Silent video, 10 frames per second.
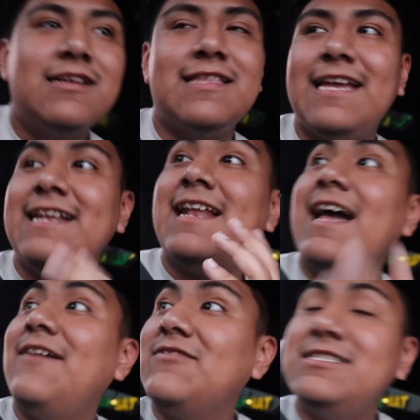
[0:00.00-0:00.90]
They did
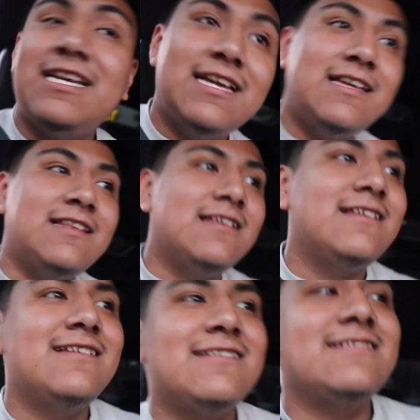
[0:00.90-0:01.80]
not have to check in.
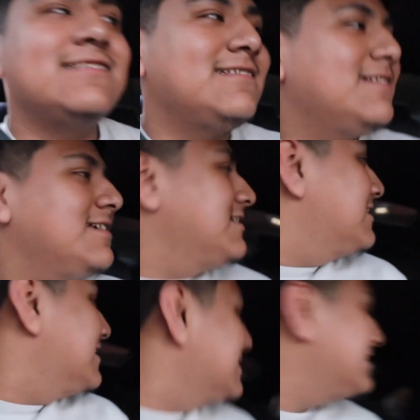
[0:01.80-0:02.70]

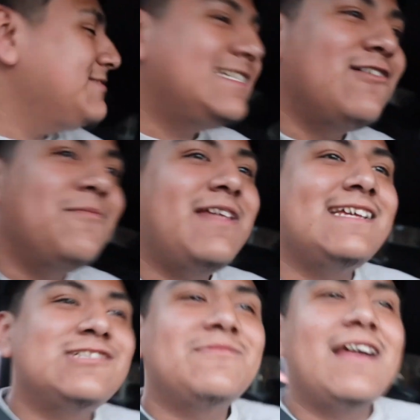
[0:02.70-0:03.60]
she, she gonna be
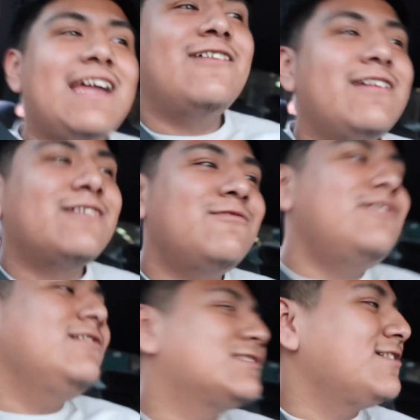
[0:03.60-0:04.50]
like, she gonna be like, Eric,
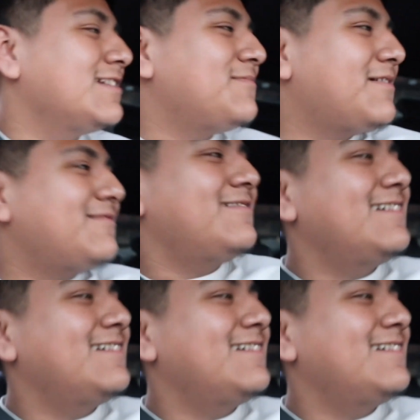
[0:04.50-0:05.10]
what are you talking about?